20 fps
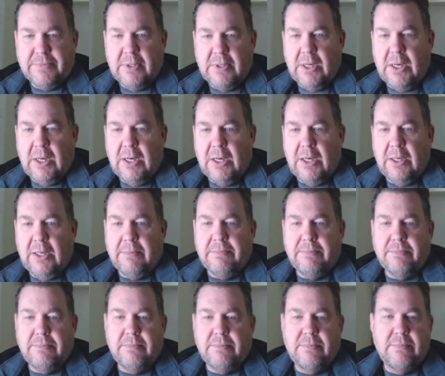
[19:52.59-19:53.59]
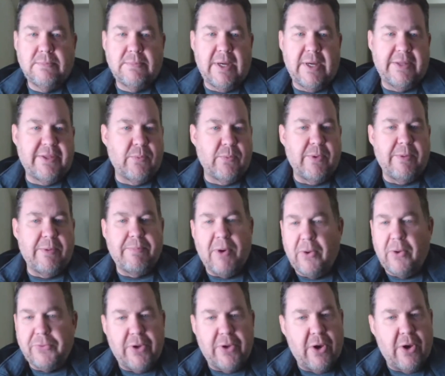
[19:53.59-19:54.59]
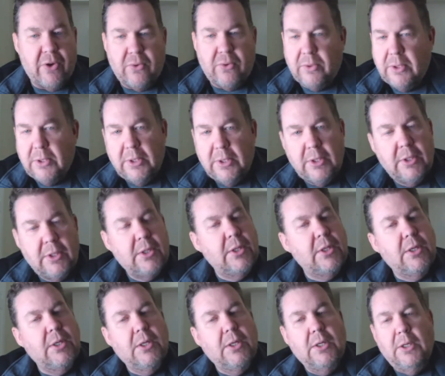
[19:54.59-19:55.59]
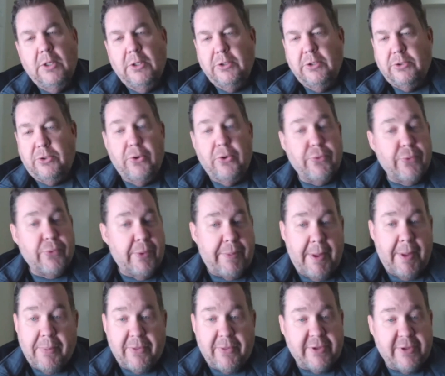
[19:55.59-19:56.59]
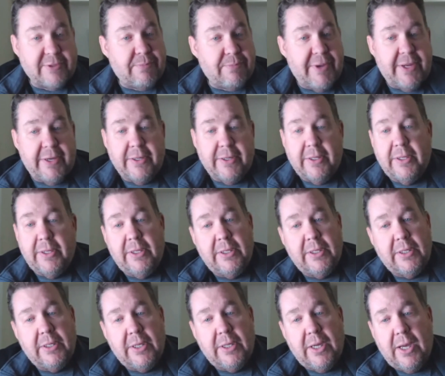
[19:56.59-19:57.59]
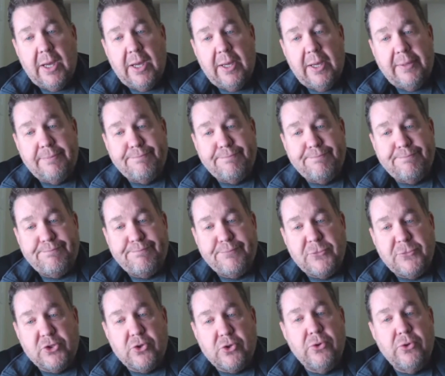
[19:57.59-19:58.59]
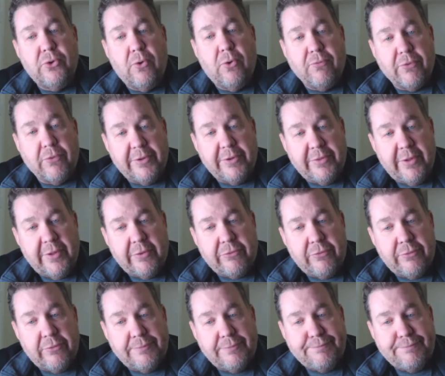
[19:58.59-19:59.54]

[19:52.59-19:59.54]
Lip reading: I think we both know 2 or 3 people that's been screwed over in this.